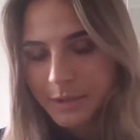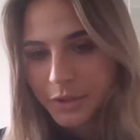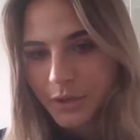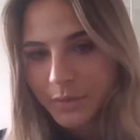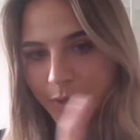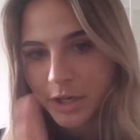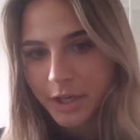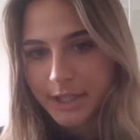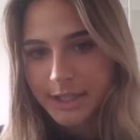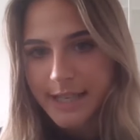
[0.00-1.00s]
led me to a
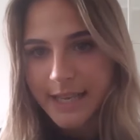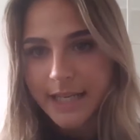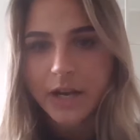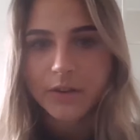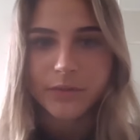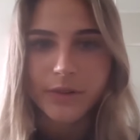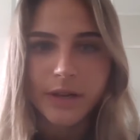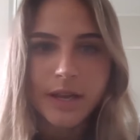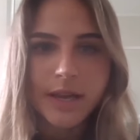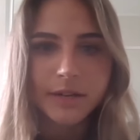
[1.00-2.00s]
broader understanding of
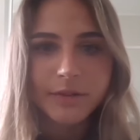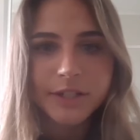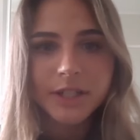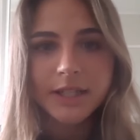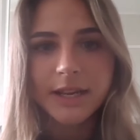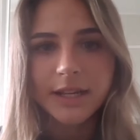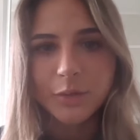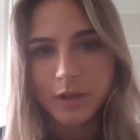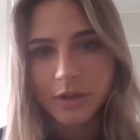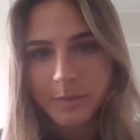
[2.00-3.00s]
uh, and eventually
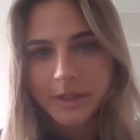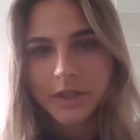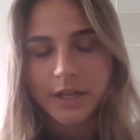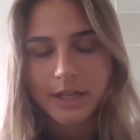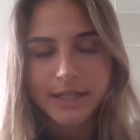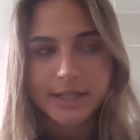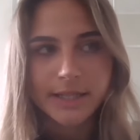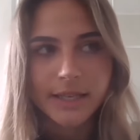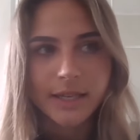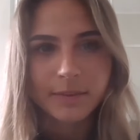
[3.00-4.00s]
like the world of Bitcoin and
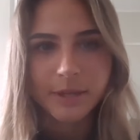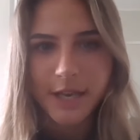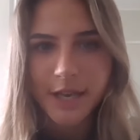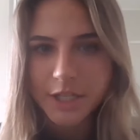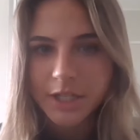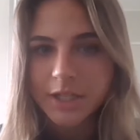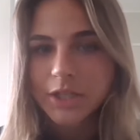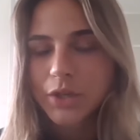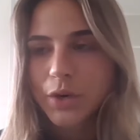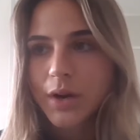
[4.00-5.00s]
its uh,
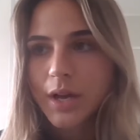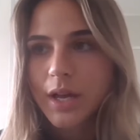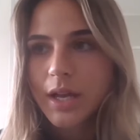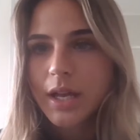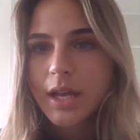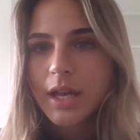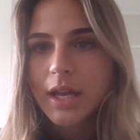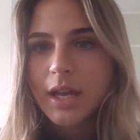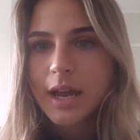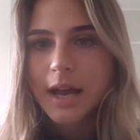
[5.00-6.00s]
implications. So
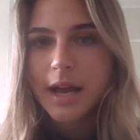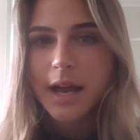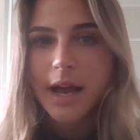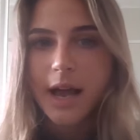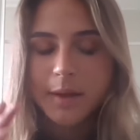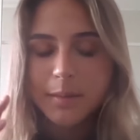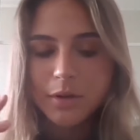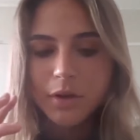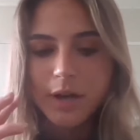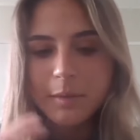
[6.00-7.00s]
uh,
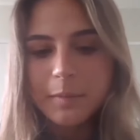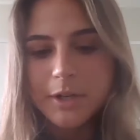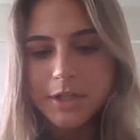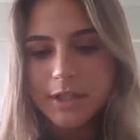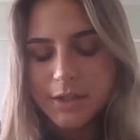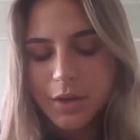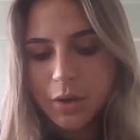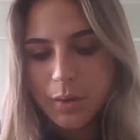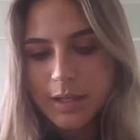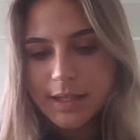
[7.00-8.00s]
I'm a I'm a person that's
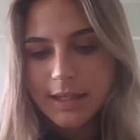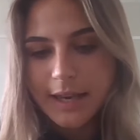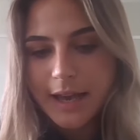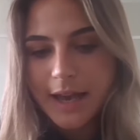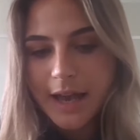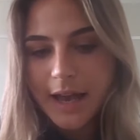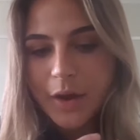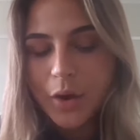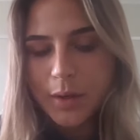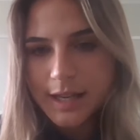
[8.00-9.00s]
always like
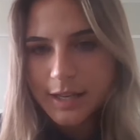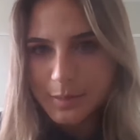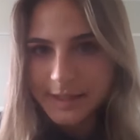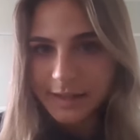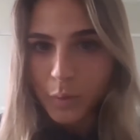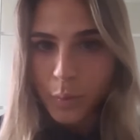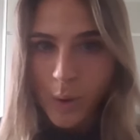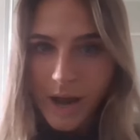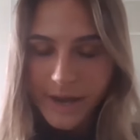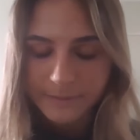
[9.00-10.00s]
I always ask myself
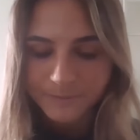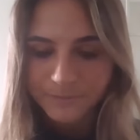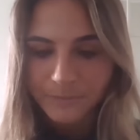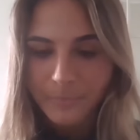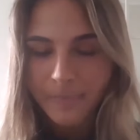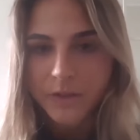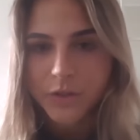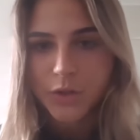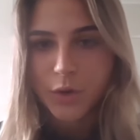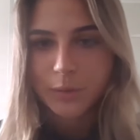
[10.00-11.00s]
why.
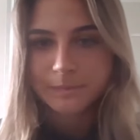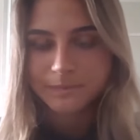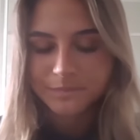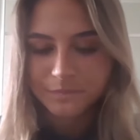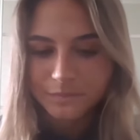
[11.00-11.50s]
So